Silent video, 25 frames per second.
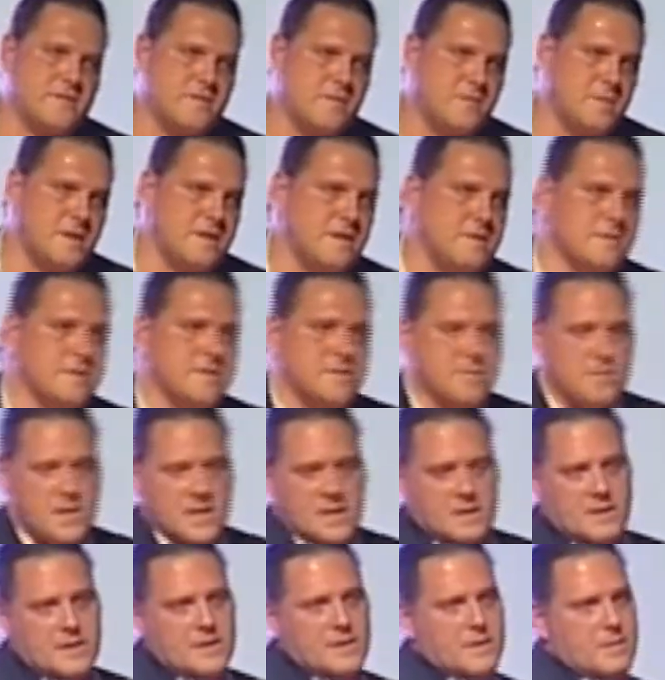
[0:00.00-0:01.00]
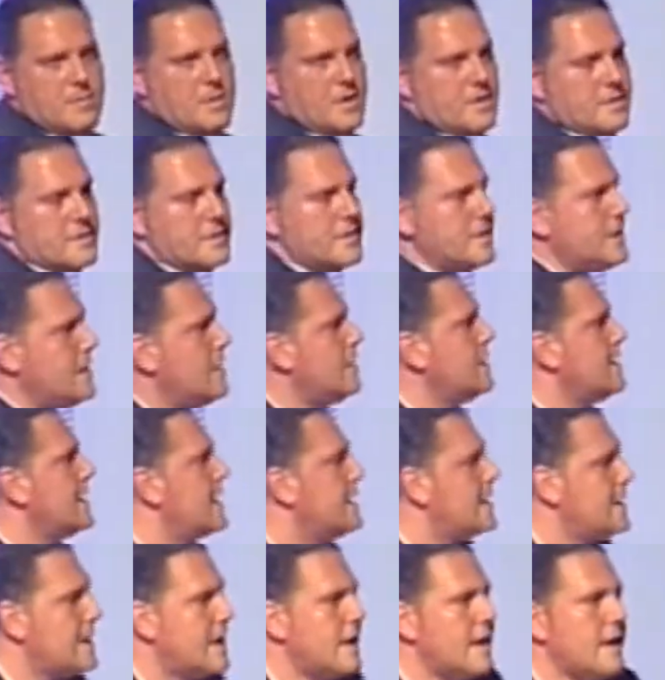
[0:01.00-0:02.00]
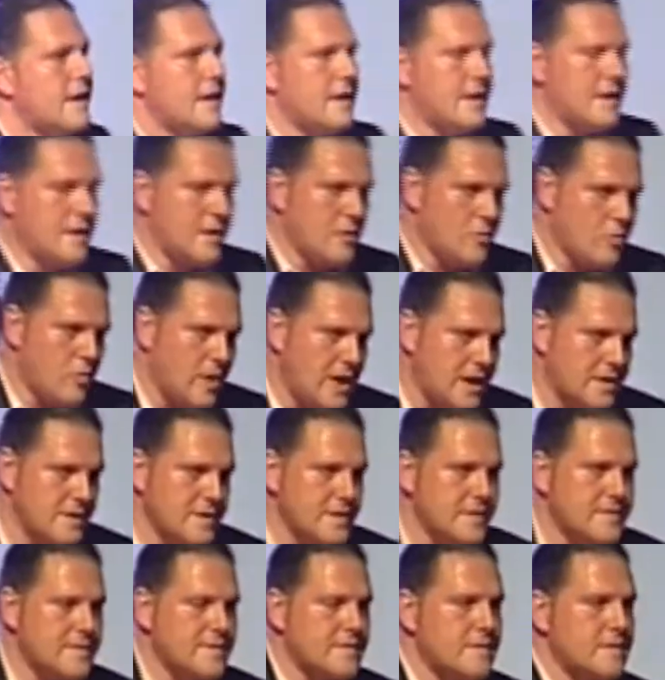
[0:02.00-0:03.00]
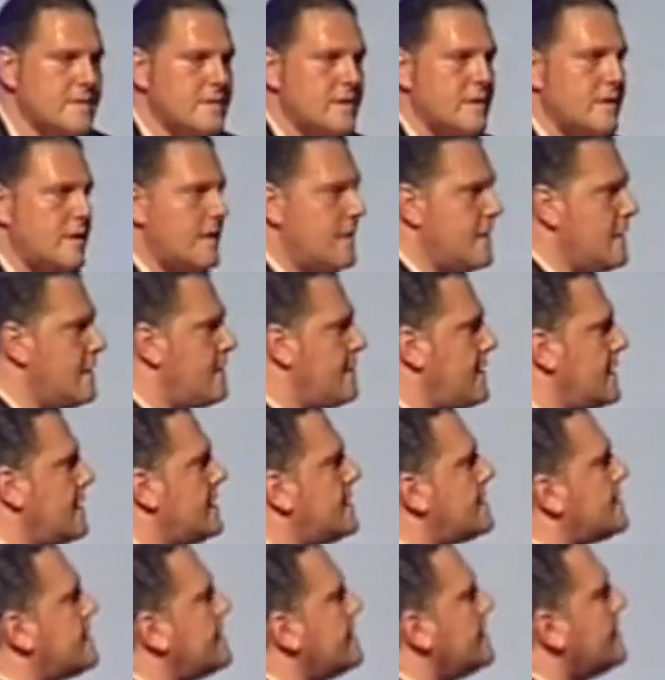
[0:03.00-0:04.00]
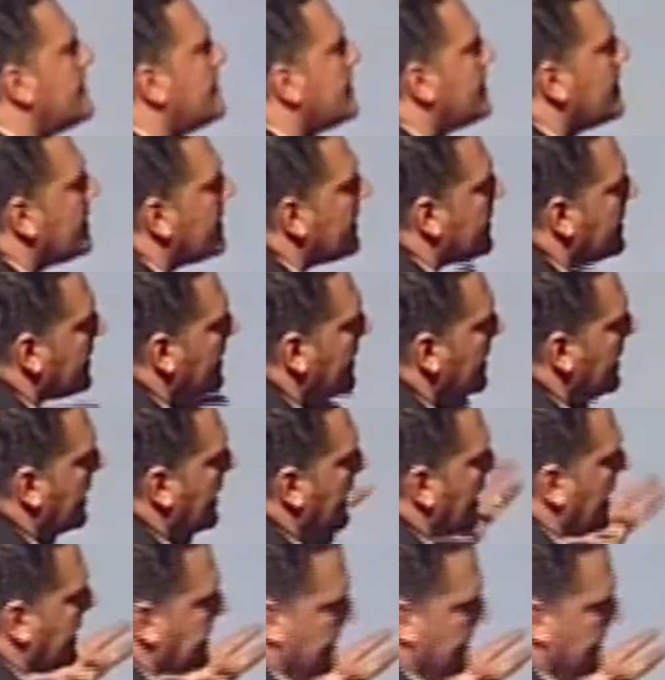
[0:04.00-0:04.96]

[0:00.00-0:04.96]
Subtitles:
we've been speaking about earlier: awareness, affinity, and